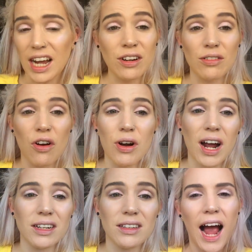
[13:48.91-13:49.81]
I don't know,
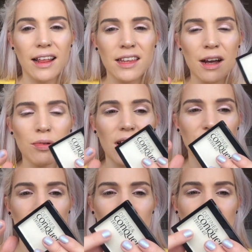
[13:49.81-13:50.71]
guys. I think I'm going to
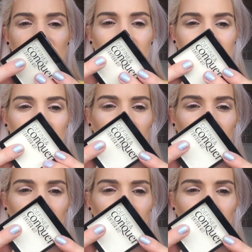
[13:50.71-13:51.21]
have to retest